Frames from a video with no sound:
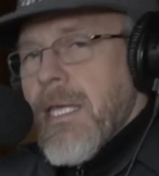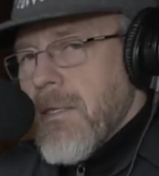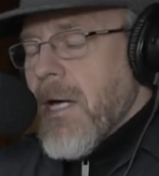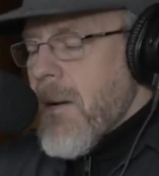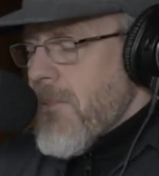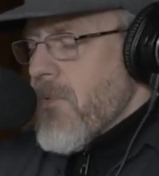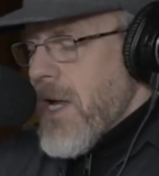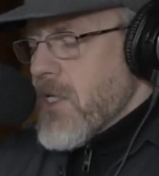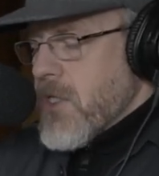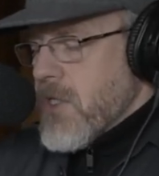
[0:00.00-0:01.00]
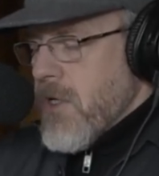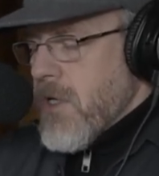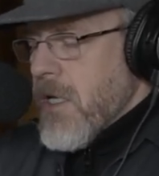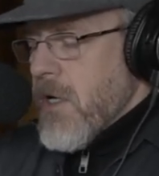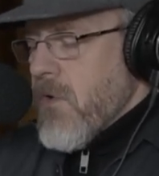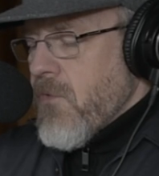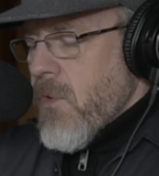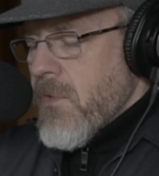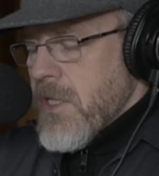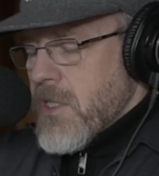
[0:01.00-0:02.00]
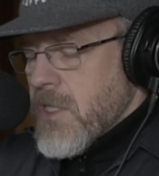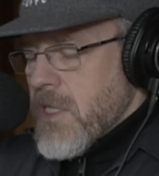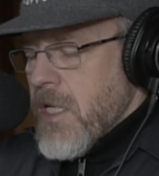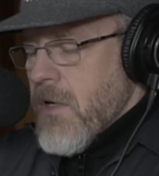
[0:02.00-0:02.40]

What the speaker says: in the upper register for this